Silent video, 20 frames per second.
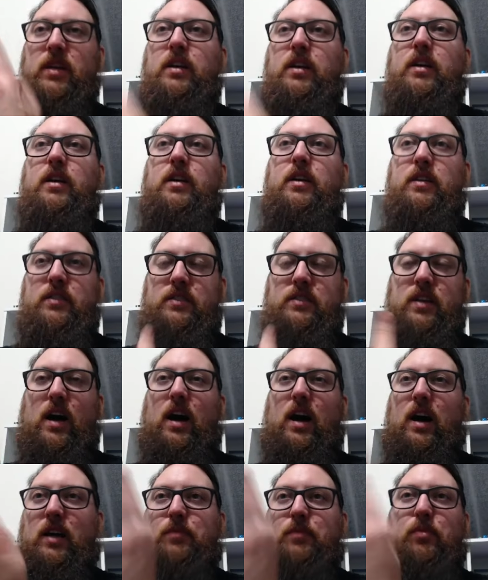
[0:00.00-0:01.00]

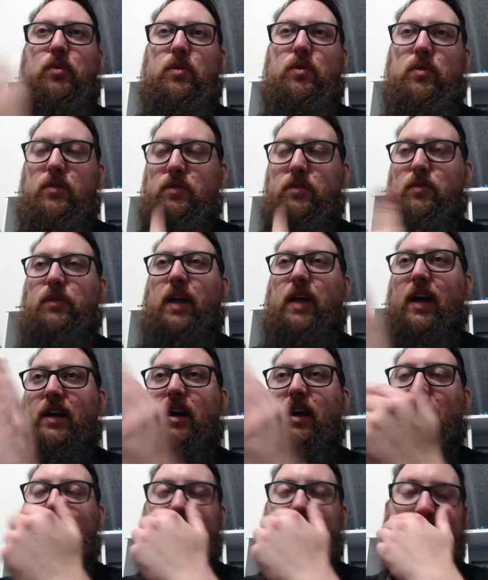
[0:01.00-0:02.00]
Darkborn, all that kind
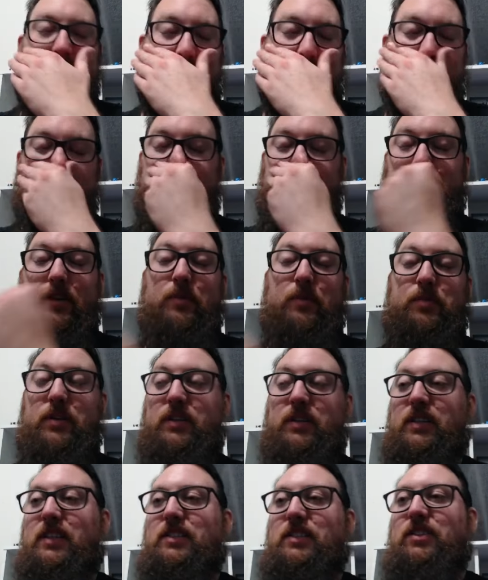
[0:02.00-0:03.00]
of stuff
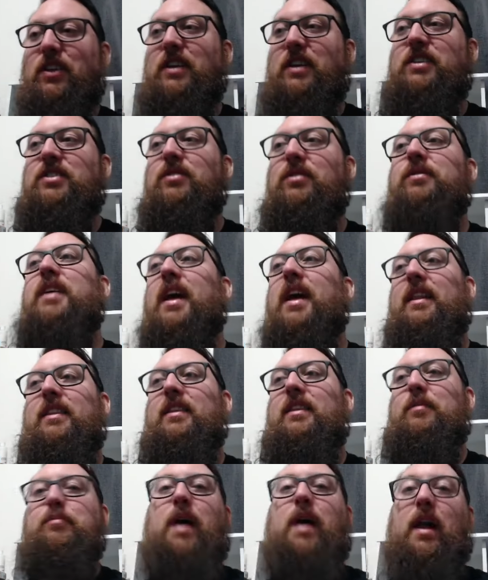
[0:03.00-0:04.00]
abilities. So they still get the
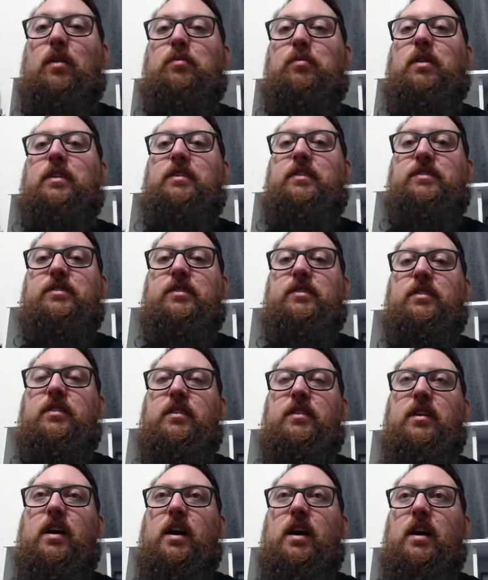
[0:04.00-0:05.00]
Battle Brothers
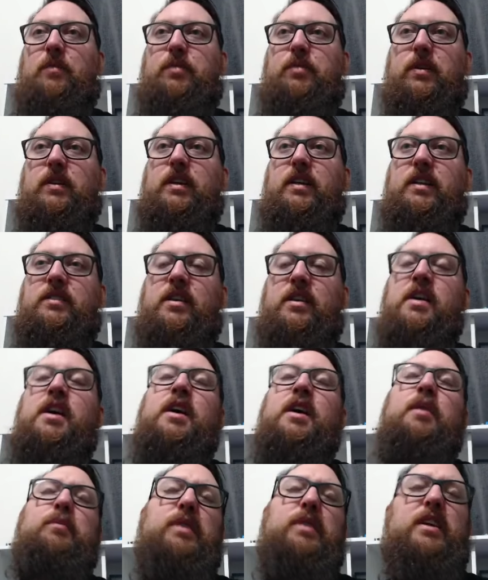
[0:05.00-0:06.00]
abilities,
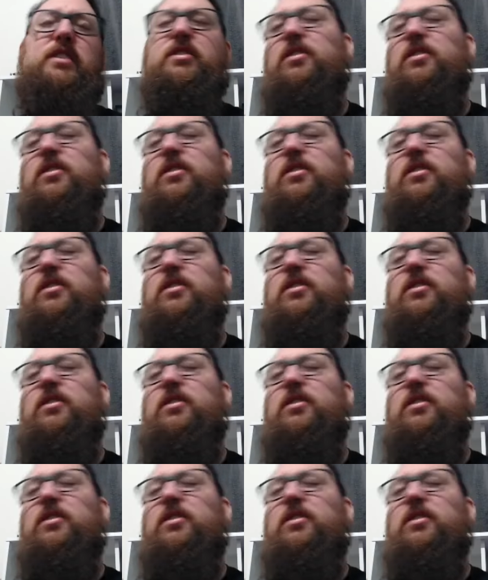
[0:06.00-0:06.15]
but they're just not as